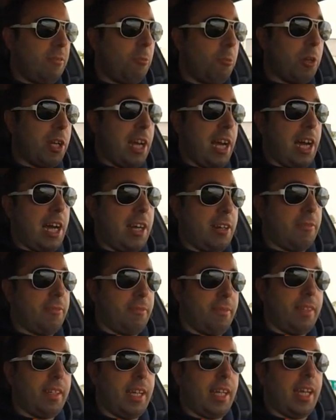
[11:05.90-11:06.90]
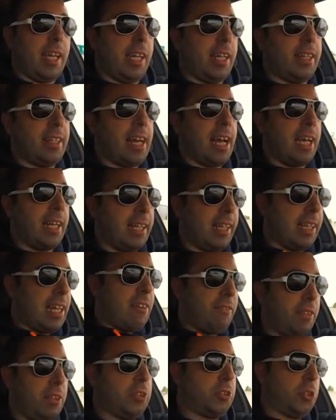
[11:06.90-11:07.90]
We are in
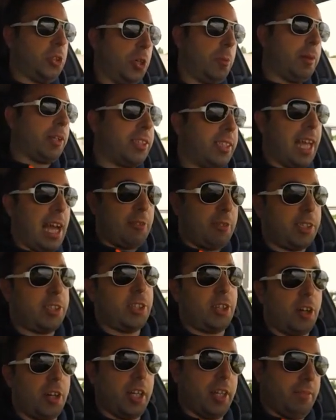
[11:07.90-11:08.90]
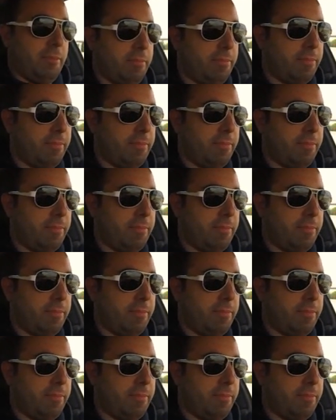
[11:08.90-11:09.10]
911 turbo territory.